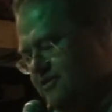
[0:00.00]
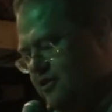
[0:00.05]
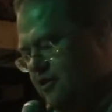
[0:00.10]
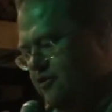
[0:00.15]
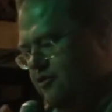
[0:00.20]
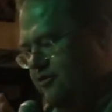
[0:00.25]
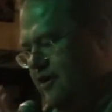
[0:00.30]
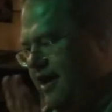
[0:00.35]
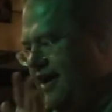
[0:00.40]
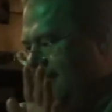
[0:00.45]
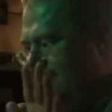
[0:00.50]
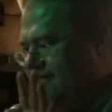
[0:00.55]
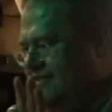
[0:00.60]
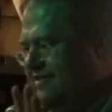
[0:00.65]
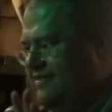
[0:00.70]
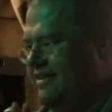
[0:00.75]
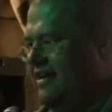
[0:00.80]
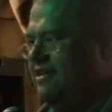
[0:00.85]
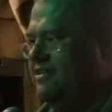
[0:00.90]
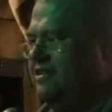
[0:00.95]
So
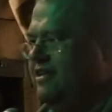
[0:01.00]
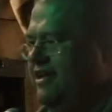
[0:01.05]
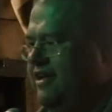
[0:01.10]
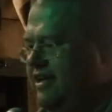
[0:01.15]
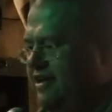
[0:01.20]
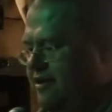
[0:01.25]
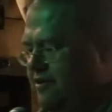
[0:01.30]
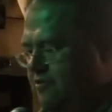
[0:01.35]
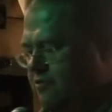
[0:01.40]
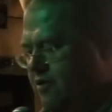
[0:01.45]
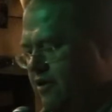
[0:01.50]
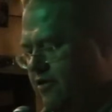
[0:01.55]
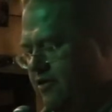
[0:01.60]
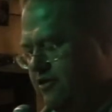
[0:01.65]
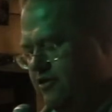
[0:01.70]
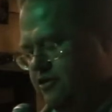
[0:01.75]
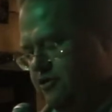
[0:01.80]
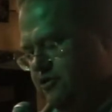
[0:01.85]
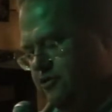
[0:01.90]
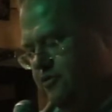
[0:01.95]
Grant's is actually one of
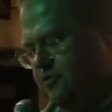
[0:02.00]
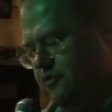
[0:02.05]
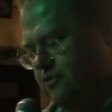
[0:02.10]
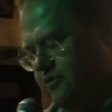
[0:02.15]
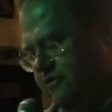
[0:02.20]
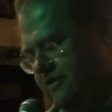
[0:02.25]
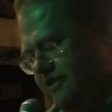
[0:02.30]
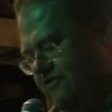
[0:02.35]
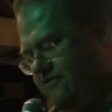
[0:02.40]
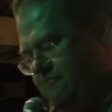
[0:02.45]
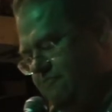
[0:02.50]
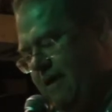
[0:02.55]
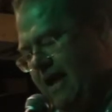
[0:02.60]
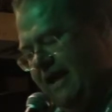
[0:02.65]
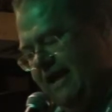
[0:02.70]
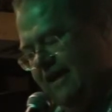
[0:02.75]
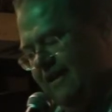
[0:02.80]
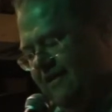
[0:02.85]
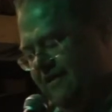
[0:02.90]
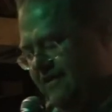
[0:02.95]
those jewels of
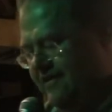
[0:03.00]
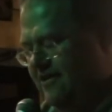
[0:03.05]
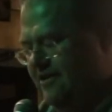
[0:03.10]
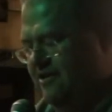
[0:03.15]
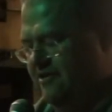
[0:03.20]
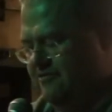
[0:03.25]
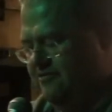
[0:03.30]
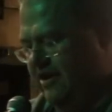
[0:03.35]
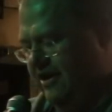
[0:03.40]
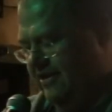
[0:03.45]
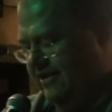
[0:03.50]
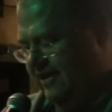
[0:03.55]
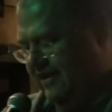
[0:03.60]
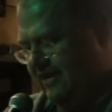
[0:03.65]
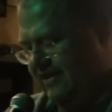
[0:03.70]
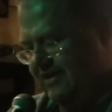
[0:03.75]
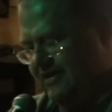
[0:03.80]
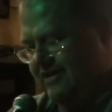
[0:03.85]
Macon, frankly.